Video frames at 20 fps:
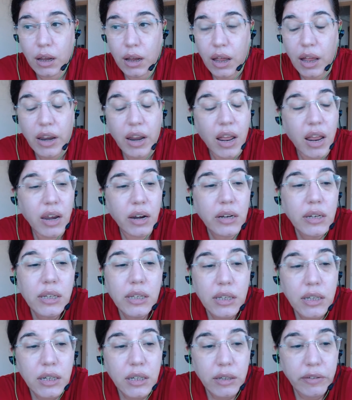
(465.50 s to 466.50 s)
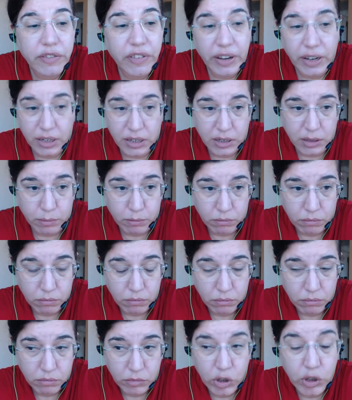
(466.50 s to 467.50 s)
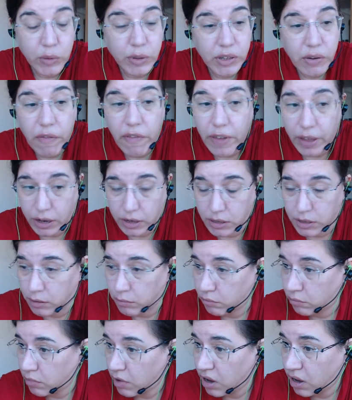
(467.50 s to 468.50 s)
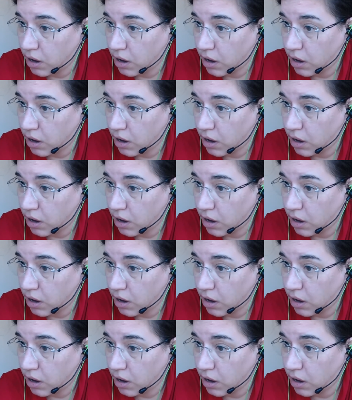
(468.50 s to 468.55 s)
an innocent victim. She was a victim,